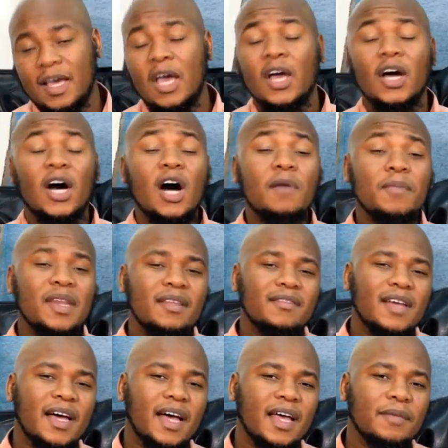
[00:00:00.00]
How many
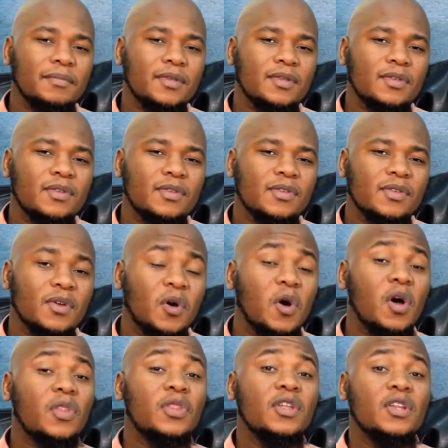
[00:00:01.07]
times
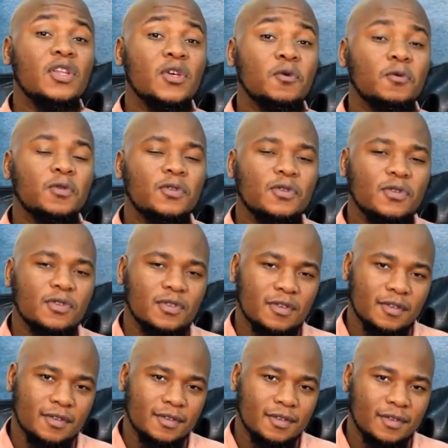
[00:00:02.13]
on the news
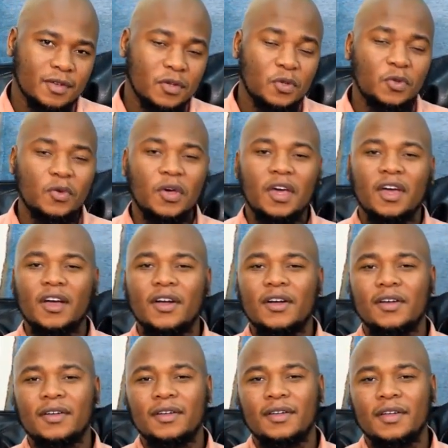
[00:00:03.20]
you hear
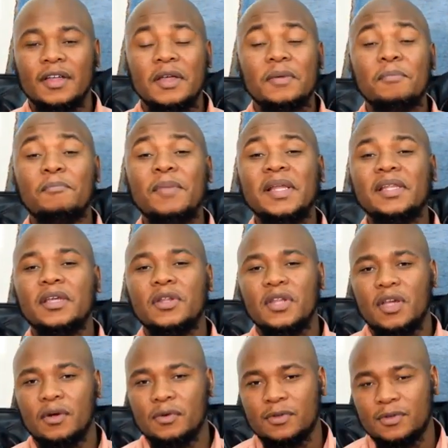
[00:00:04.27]

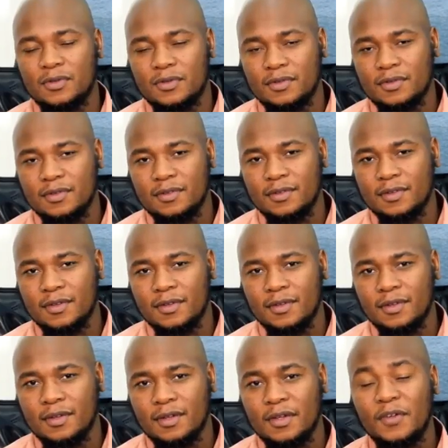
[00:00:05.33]
millionaires,
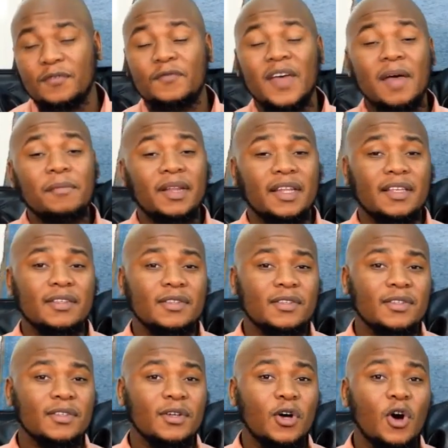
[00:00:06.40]
families
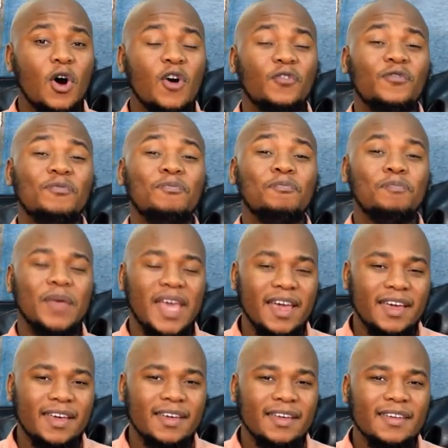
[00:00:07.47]
of
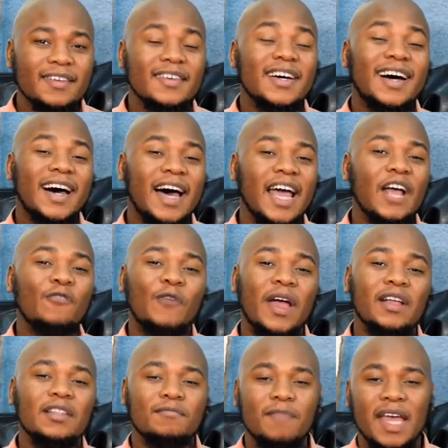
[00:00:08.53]
big, high
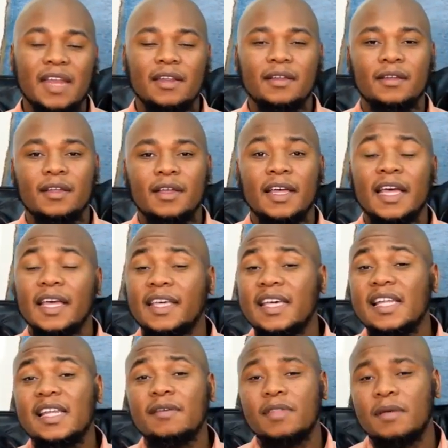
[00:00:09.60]
ranked men
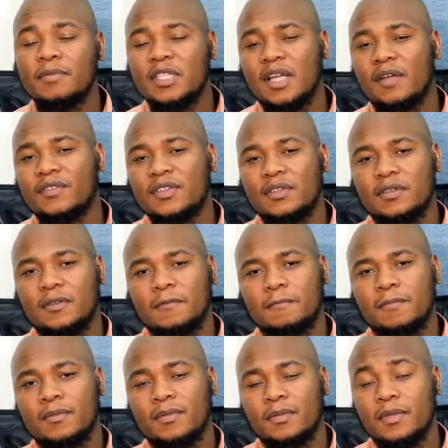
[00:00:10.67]
killing themselves?
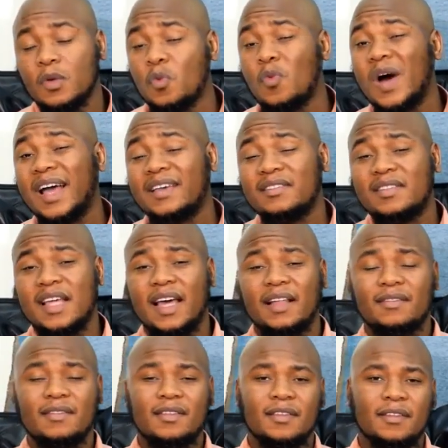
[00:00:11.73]
Why is
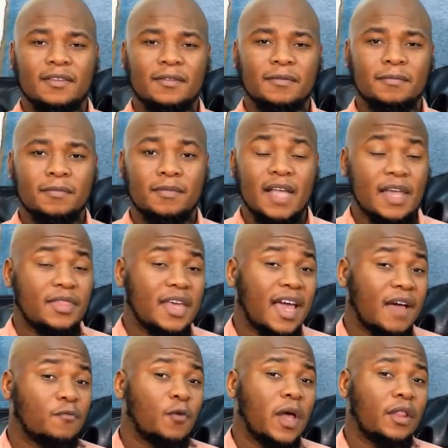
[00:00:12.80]
that? And they
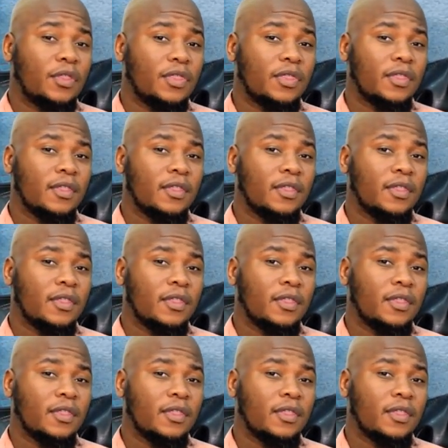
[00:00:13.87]
have wealth.